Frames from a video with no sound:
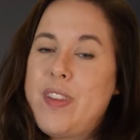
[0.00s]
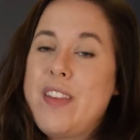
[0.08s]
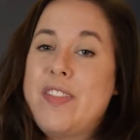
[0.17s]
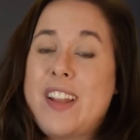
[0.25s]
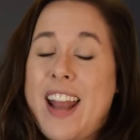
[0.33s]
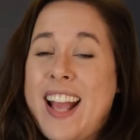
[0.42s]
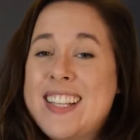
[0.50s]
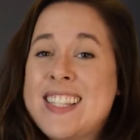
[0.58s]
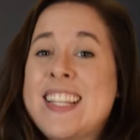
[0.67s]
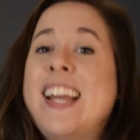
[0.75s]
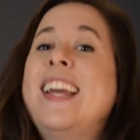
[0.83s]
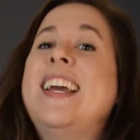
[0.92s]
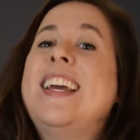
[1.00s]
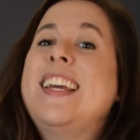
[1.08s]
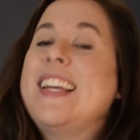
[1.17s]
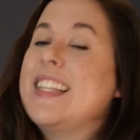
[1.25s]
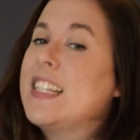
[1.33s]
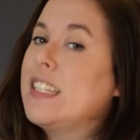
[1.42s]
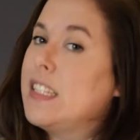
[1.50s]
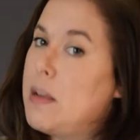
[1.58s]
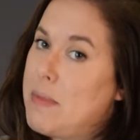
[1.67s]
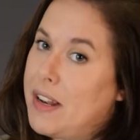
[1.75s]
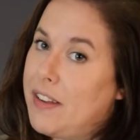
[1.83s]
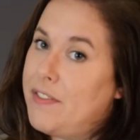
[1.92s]
The next is
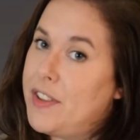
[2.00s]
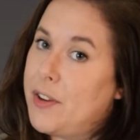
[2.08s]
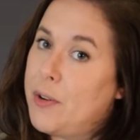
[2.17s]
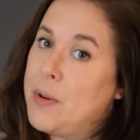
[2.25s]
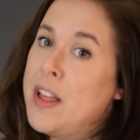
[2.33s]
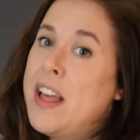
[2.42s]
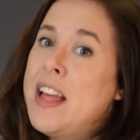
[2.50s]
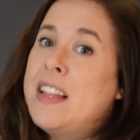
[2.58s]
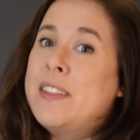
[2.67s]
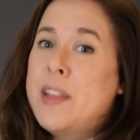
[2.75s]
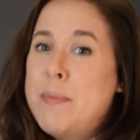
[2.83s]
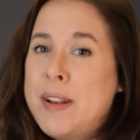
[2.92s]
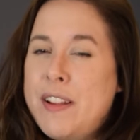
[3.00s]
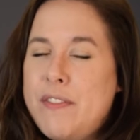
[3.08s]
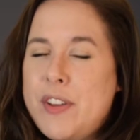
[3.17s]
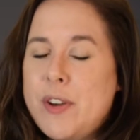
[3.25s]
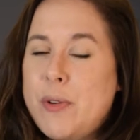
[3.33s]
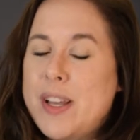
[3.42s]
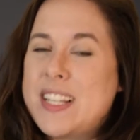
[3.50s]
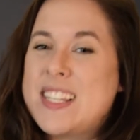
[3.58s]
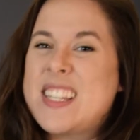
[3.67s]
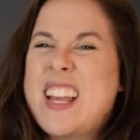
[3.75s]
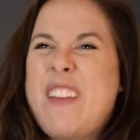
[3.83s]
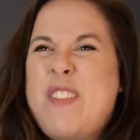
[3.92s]
limited view. Limited view
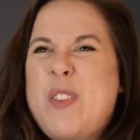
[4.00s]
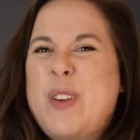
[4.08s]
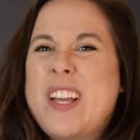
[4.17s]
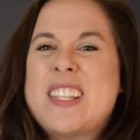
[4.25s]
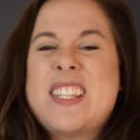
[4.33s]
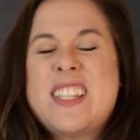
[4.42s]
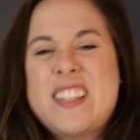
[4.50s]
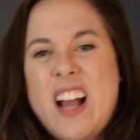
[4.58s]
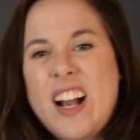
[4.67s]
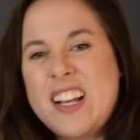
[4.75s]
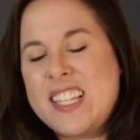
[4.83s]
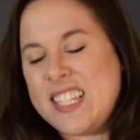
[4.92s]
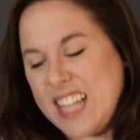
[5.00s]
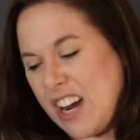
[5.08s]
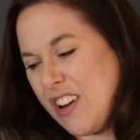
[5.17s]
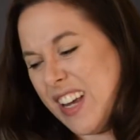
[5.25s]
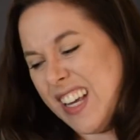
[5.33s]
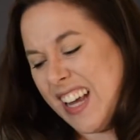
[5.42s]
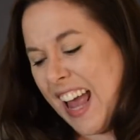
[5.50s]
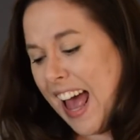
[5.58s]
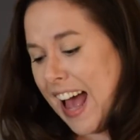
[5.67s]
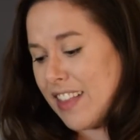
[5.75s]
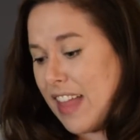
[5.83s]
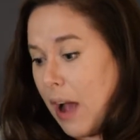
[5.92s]
is if you get stuck staring
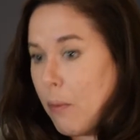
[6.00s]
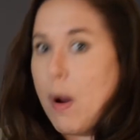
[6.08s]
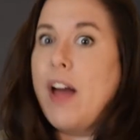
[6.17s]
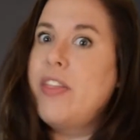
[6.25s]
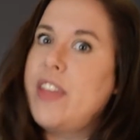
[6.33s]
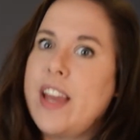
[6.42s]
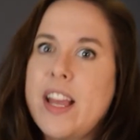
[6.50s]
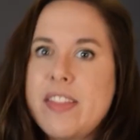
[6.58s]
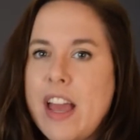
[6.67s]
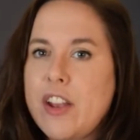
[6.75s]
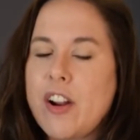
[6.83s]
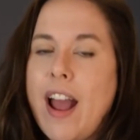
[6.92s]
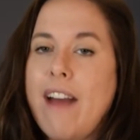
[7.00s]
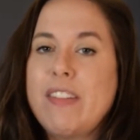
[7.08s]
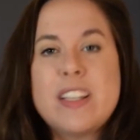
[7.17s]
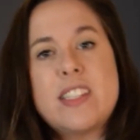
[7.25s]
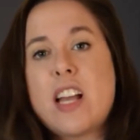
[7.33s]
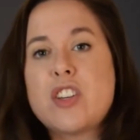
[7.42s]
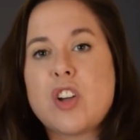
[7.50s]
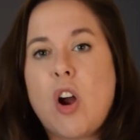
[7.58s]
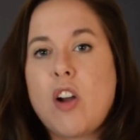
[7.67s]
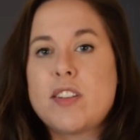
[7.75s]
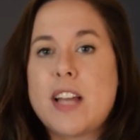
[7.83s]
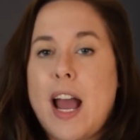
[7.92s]
at that one thing that you're having such a
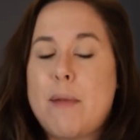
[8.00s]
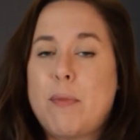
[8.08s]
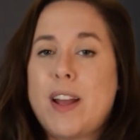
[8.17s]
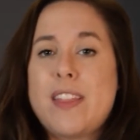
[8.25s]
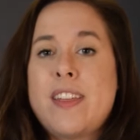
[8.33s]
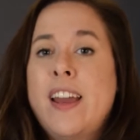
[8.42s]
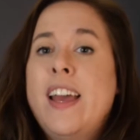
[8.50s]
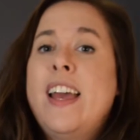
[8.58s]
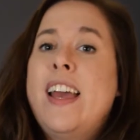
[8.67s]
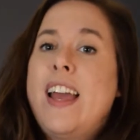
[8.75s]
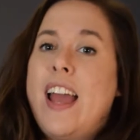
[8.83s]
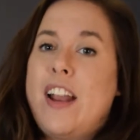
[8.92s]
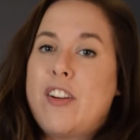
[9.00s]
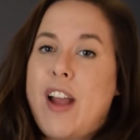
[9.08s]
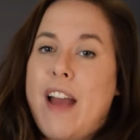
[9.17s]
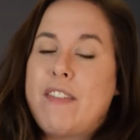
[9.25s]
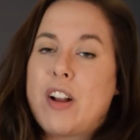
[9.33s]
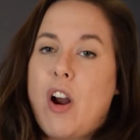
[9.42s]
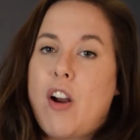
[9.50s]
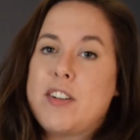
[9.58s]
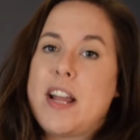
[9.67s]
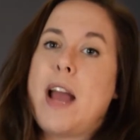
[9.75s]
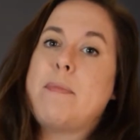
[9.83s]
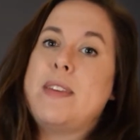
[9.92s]
hard time with, and you're having a hard
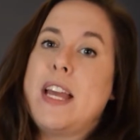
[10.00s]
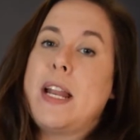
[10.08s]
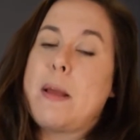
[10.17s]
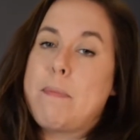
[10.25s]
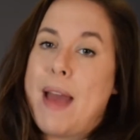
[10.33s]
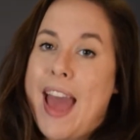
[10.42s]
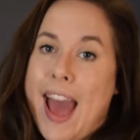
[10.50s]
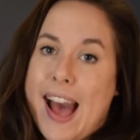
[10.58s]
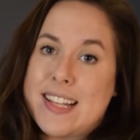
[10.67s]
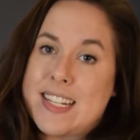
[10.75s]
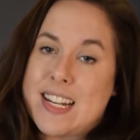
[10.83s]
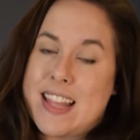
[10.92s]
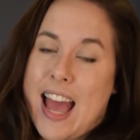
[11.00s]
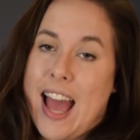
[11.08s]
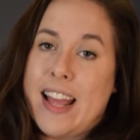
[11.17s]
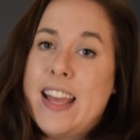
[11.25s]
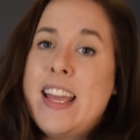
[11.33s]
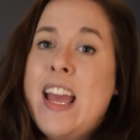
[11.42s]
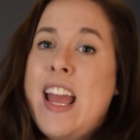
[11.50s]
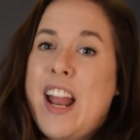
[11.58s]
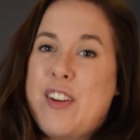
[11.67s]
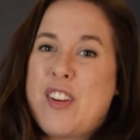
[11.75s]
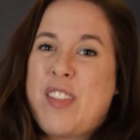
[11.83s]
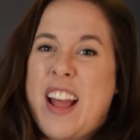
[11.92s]
time getting past that,
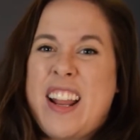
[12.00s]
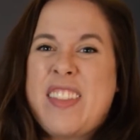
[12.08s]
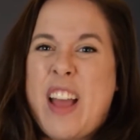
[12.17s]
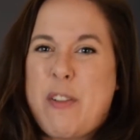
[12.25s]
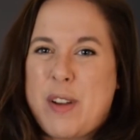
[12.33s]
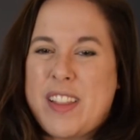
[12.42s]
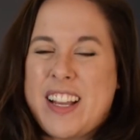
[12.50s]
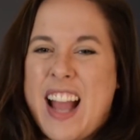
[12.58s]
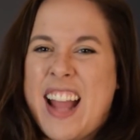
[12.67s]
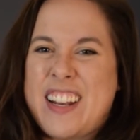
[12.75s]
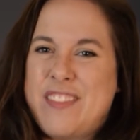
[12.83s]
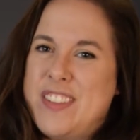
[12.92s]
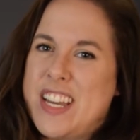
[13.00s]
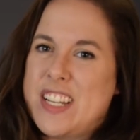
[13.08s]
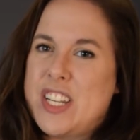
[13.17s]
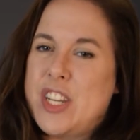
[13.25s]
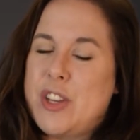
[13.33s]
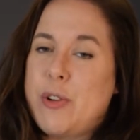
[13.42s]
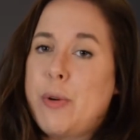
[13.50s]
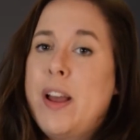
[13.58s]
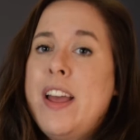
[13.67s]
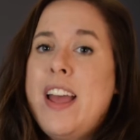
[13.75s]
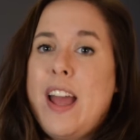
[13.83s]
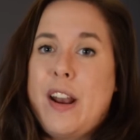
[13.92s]
and you're letting that really kind of get to you
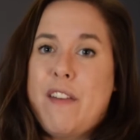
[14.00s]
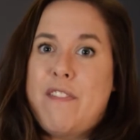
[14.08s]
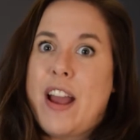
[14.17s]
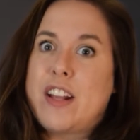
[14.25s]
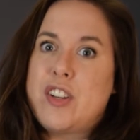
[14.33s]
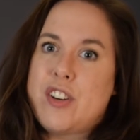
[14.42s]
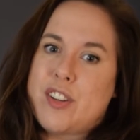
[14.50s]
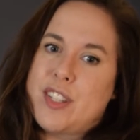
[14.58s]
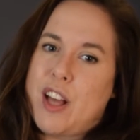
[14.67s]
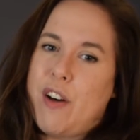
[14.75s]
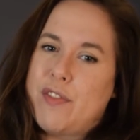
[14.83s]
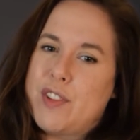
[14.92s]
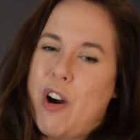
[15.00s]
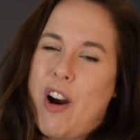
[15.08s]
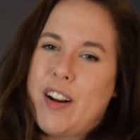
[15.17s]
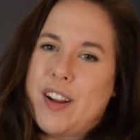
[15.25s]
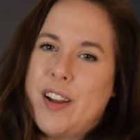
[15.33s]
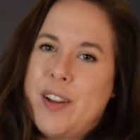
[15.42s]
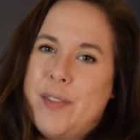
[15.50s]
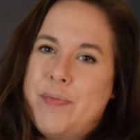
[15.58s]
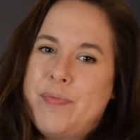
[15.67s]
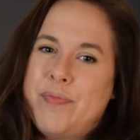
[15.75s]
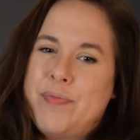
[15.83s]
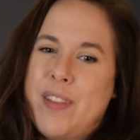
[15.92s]
and affect your self-talk.
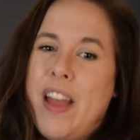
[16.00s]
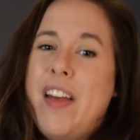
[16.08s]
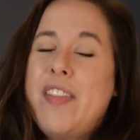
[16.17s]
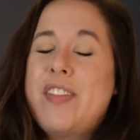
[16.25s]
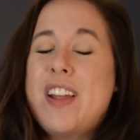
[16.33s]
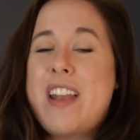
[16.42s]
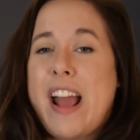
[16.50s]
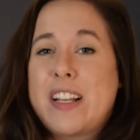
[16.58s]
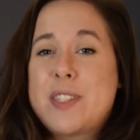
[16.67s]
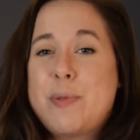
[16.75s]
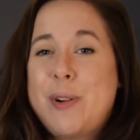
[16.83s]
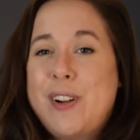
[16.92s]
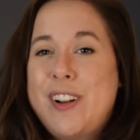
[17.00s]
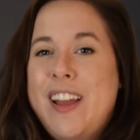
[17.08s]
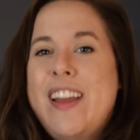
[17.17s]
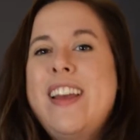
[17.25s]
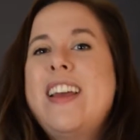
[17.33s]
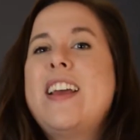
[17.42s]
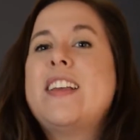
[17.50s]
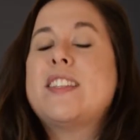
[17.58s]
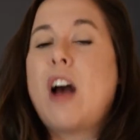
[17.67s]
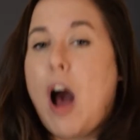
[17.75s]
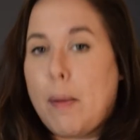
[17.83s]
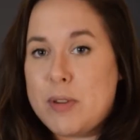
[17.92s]
The next word is
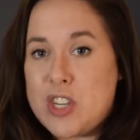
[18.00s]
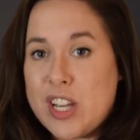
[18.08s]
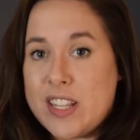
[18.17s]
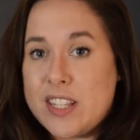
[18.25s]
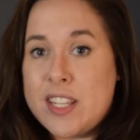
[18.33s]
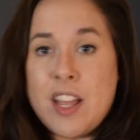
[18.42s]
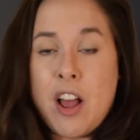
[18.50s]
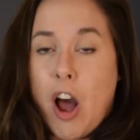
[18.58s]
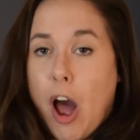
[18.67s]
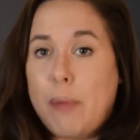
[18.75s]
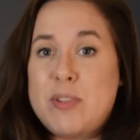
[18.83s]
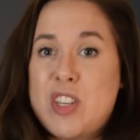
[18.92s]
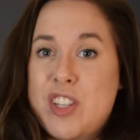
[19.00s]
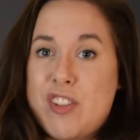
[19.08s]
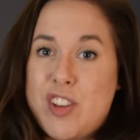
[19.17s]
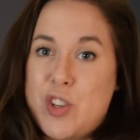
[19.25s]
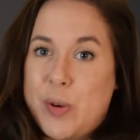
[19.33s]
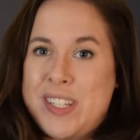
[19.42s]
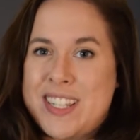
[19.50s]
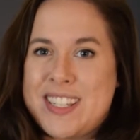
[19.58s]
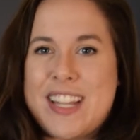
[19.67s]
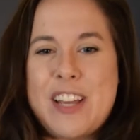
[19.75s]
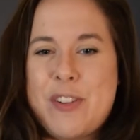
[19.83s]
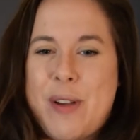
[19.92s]
options. Options are the
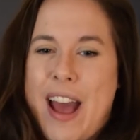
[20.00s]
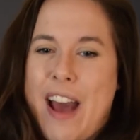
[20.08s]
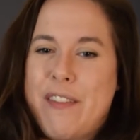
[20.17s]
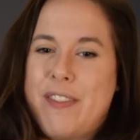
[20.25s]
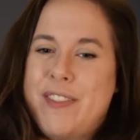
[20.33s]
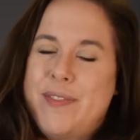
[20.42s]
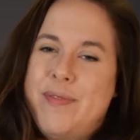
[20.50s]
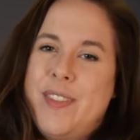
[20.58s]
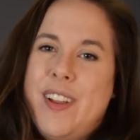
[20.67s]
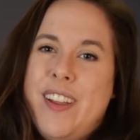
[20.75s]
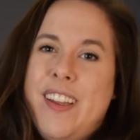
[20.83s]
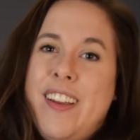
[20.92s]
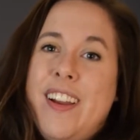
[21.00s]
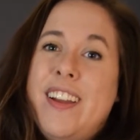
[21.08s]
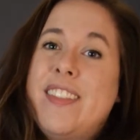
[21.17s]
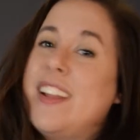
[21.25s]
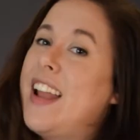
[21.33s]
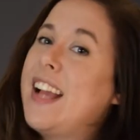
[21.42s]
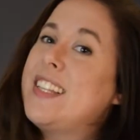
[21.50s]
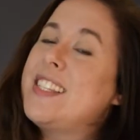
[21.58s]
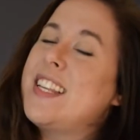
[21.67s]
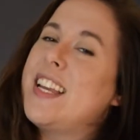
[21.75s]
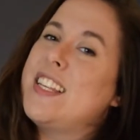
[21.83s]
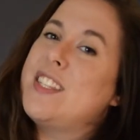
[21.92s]
choices that you have. The
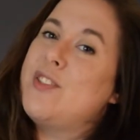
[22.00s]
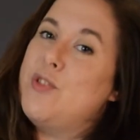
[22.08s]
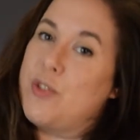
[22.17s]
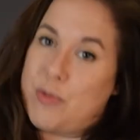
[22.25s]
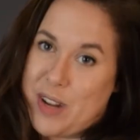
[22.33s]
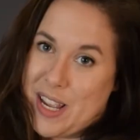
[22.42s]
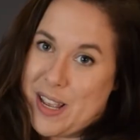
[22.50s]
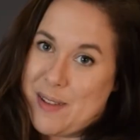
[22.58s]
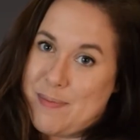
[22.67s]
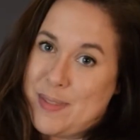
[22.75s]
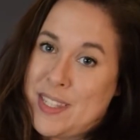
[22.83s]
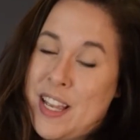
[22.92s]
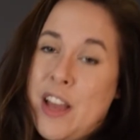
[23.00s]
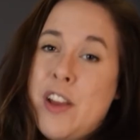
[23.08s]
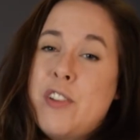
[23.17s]
next is dreams.